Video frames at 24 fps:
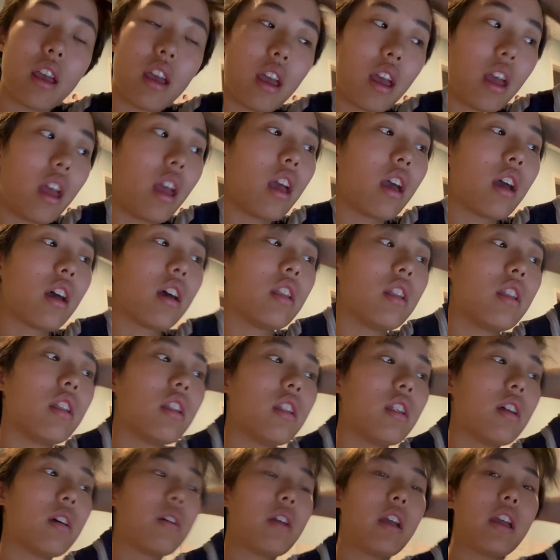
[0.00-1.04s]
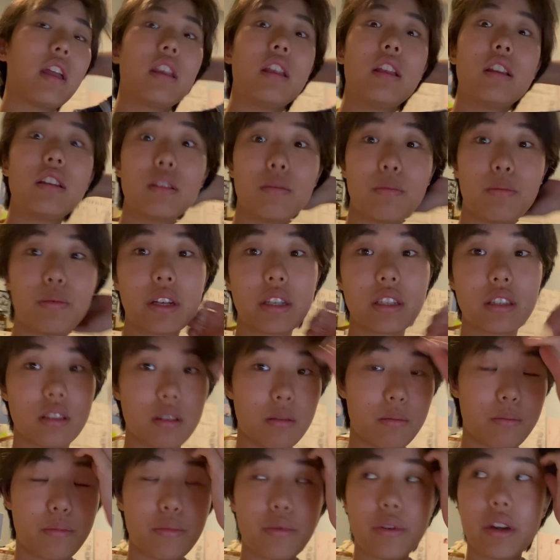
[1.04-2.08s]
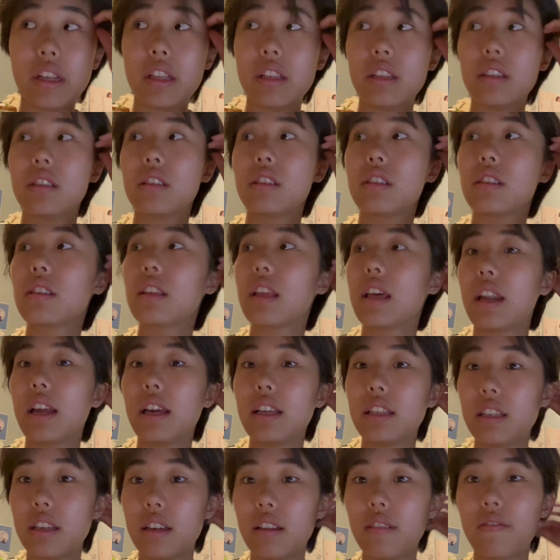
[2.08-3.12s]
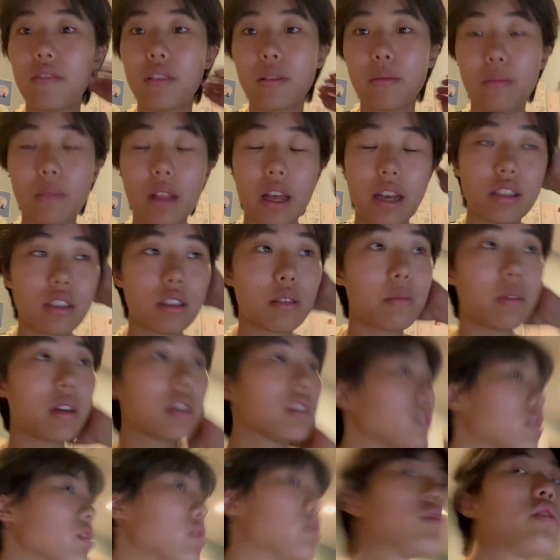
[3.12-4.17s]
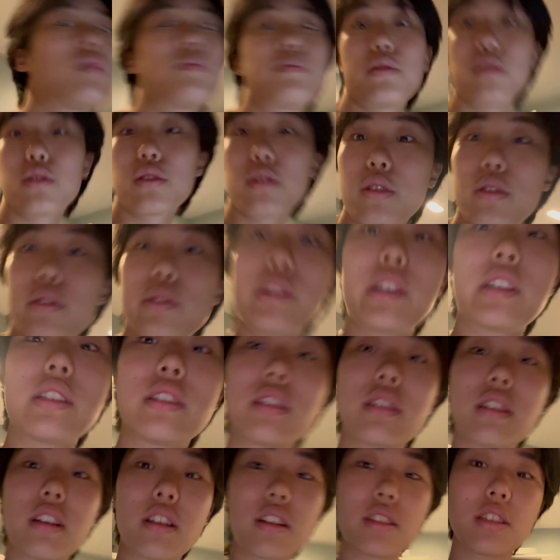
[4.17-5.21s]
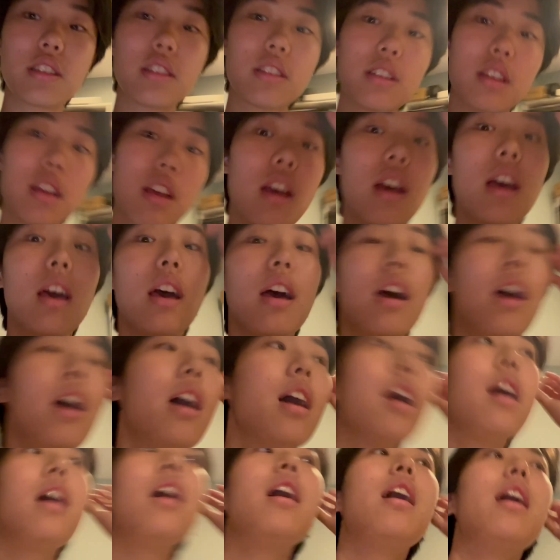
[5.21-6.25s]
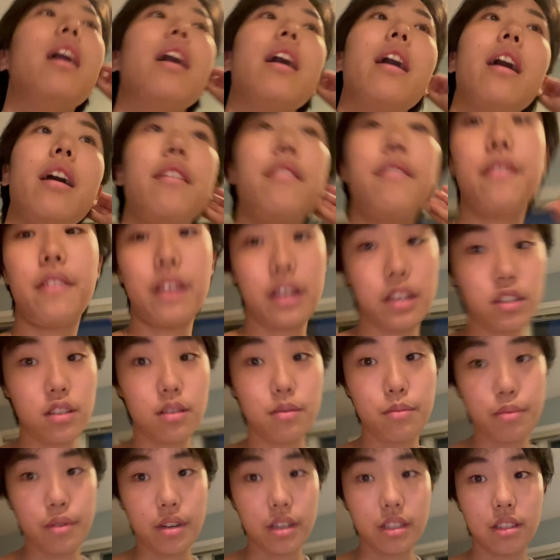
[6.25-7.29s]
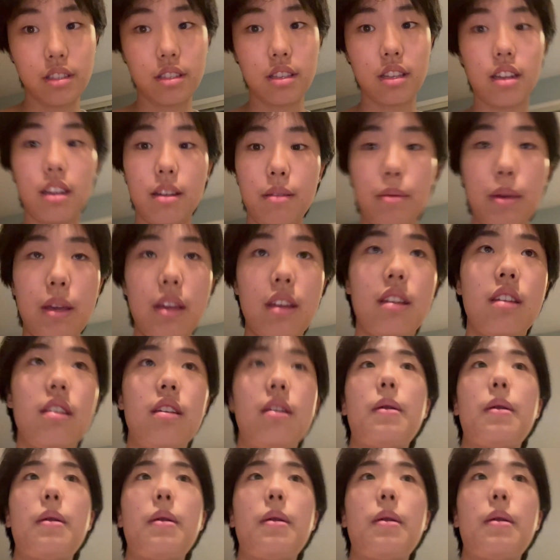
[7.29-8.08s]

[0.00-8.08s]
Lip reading: And I need to bring some prints that I did from last semester, so I'm just gonna go downstairs and find some prints that I made.